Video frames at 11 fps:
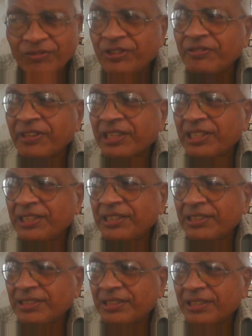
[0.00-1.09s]
We work
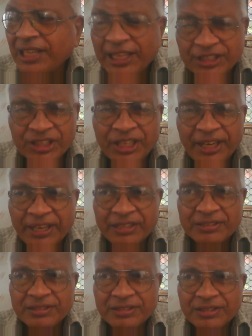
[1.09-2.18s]
in engineering,
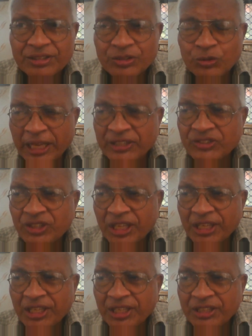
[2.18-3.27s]
you can
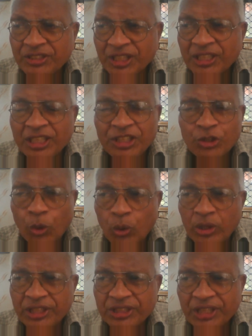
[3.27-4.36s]
say generally in
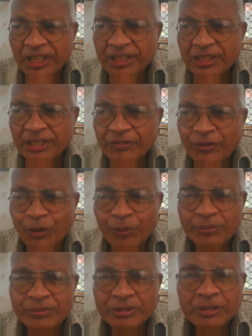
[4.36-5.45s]
all engineering,
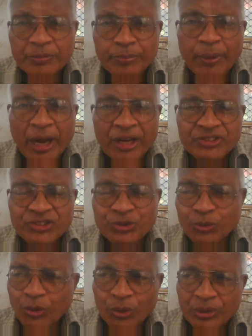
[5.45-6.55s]
from parts
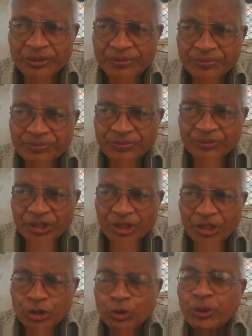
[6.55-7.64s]
to whole.
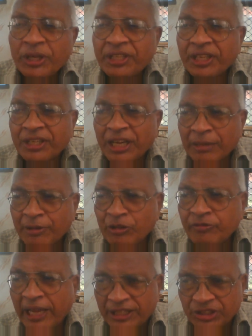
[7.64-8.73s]
You can take car
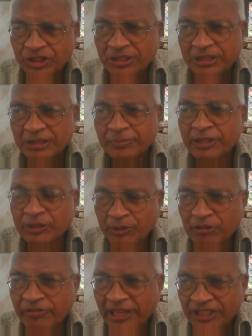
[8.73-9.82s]
manufacturer, bus
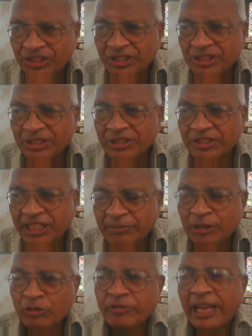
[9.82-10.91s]
manufacturer, train
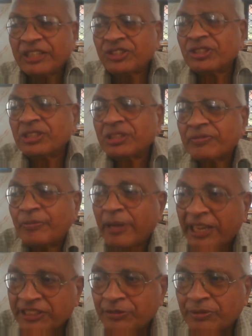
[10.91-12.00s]
manufacturer, flights,